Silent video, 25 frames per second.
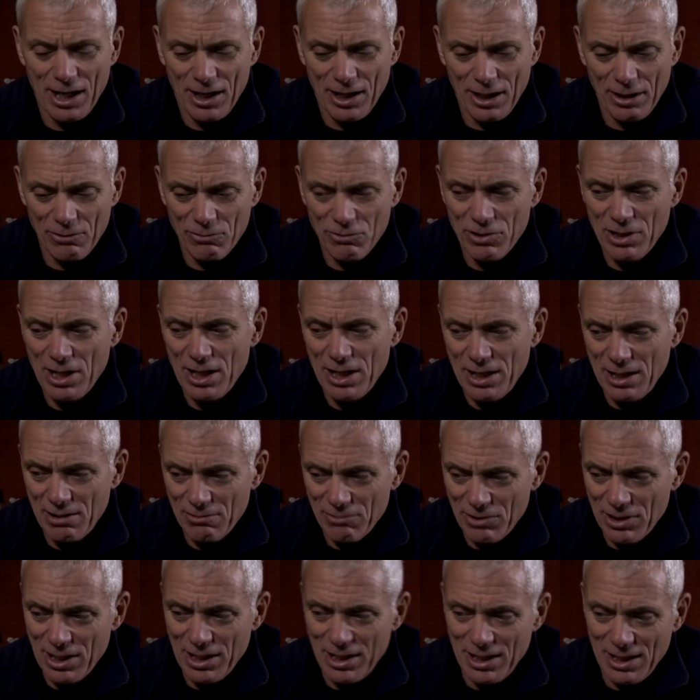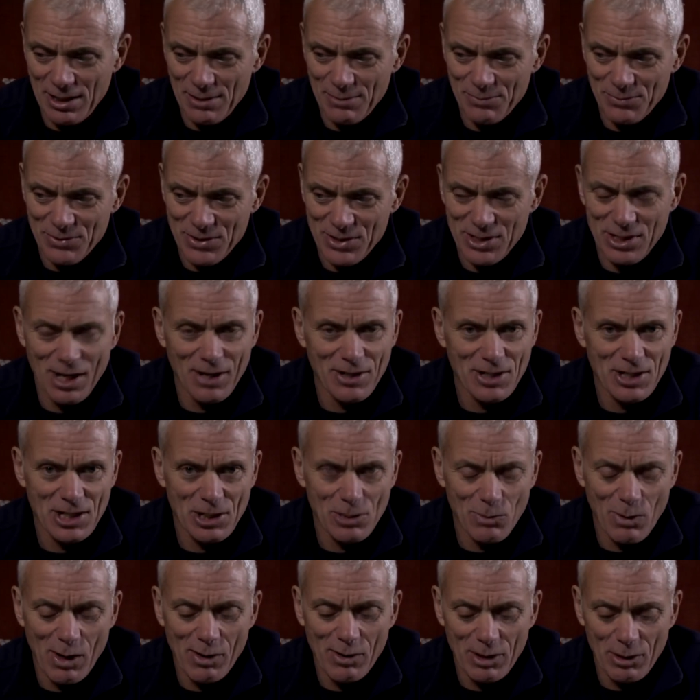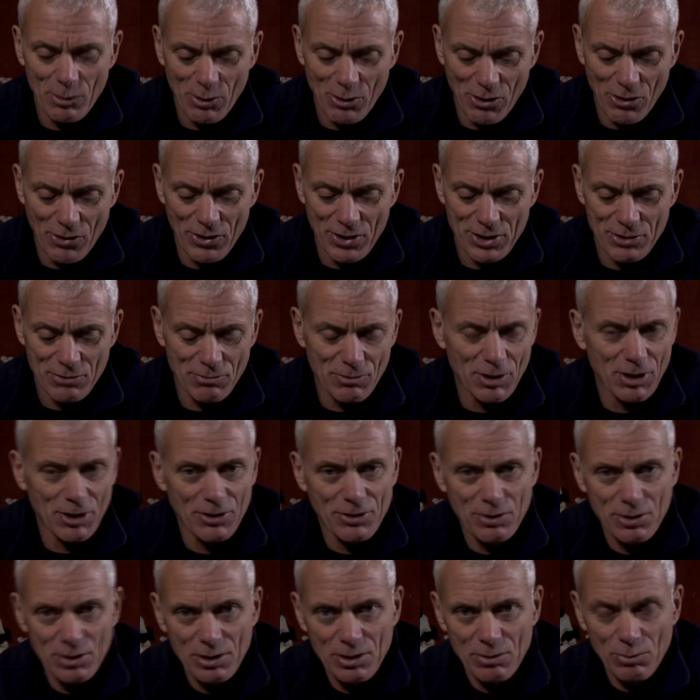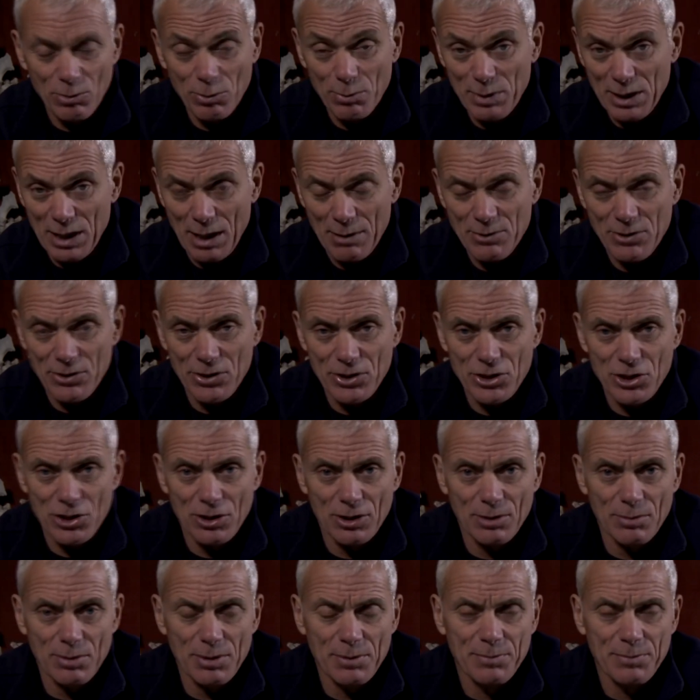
I really, really started to worry whether this rod would be up to the job.